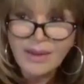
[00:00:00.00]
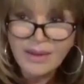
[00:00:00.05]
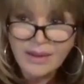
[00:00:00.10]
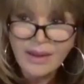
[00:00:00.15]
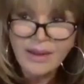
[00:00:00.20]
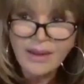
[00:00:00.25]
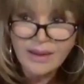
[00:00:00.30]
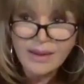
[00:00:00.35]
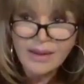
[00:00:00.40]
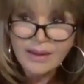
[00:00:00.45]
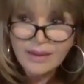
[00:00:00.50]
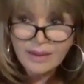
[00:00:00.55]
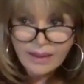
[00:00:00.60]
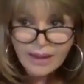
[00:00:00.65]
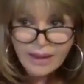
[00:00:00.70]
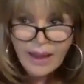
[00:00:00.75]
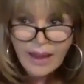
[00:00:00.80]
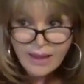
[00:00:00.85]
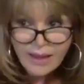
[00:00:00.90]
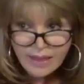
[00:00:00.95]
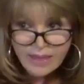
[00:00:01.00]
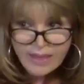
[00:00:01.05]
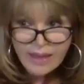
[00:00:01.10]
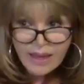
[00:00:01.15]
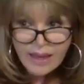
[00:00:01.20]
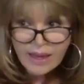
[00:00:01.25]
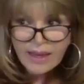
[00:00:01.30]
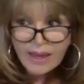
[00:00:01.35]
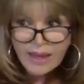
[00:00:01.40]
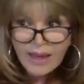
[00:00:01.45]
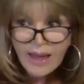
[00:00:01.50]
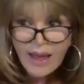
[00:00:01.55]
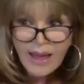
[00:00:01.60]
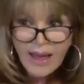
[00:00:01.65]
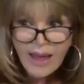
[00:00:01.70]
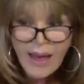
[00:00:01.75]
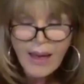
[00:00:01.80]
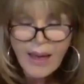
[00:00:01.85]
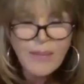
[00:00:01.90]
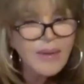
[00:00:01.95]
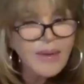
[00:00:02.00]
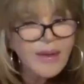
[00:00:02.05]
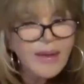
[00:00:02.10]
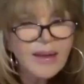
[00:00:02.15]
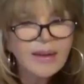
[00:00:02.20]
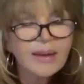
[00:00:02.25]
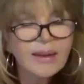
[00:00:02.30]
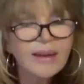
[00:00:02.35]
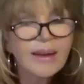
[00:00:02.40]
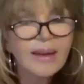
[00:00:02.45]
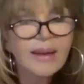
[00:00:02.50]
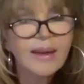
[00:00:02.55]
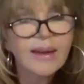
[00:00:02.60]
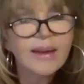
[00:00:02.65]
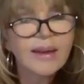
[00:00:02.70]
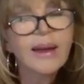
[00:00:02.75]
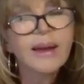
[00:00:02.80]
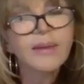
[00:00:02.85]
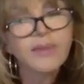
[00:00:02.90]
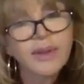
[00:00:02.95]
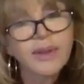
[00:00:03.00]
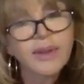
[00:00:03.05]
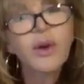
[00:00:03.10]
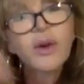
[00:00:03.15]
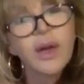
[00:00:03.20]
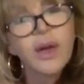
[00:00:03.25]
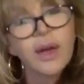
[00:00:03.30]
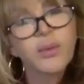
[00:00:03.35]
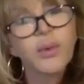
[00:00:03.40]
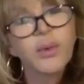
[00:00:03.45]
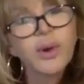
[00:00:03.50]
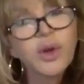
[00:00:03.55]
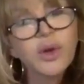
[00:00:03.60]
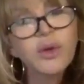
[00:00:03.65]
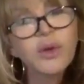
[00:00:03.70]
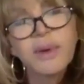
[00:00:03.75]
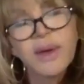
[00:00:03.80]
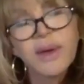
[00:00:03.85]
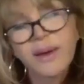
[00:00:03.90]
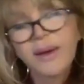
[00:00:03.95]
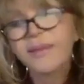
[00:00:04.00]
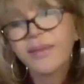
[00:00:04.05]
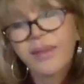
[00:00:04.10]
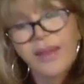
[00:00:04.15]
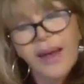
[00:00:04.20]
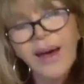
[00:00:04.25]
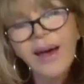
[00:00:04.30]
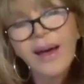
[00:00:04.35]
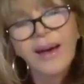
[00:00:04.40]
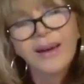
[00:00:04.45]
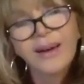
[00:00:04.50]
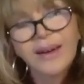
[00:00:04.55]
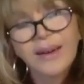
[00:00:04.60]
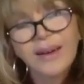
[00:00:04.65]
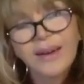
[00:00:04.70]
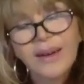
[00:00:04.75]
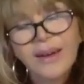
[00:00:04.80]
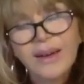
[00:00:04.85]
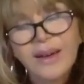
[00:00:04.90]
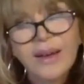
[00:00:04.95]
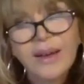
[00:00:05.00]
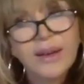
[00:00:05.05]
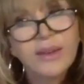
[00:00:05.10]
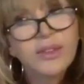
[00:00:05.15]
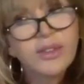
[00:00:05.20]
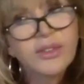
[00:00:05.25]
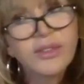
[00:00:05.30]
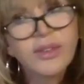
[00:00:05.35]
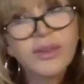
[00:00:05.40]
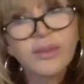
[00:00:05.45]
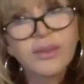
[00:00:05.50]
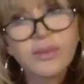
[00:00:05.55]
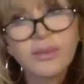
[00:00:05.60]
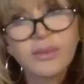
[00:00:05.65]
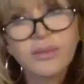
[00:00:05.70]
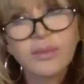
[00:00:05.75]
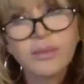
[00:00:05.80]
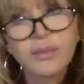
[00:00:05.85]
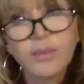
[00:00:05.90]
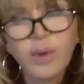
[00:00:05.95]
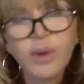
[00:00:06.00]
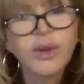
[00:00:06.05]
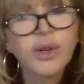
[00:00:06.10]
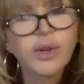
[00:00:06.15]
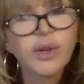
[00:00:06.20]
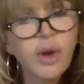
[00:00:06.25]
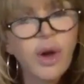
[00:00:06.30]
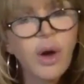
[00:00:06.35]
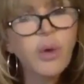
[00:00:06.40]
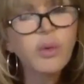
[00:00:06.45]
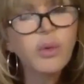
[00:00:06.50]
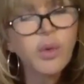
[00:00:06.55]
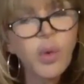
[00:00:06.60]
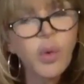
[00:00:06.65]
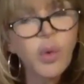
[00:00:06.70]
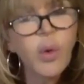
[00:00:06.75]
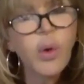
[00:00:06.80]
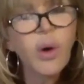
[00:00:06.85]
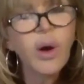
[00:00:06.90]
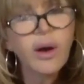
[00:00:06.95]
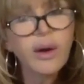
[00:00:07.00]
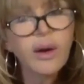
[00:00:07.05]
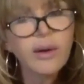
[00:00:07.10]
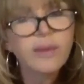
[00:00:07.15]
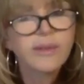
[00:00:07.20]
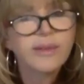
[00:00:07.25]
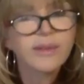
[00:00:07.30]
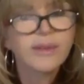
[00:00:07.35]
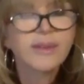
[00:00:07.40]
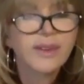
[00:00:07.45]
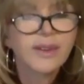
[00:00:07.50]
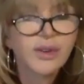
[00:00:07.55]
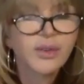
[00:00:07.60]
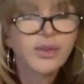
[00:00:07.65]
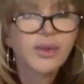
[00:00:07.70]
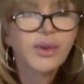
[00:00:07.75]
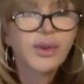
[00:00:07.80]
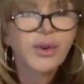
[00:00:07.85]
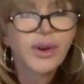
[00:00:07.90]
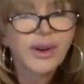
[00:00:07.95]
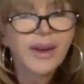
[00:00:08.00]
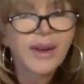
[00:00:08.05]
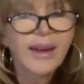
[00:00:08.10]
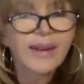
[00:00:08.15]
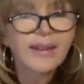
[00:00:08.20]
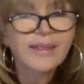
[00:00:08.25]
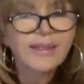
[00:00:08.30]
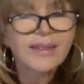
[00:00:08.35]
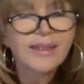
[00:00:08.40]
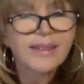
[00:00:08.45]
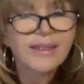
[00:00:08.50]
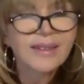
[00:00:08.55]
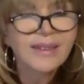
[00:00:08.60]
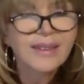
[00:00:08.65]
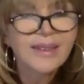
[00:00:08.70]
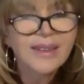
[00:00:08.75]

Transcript: a healing thing happen. And I was like, okay, what do you make of that? And she said, well, Nora, in her New York accent,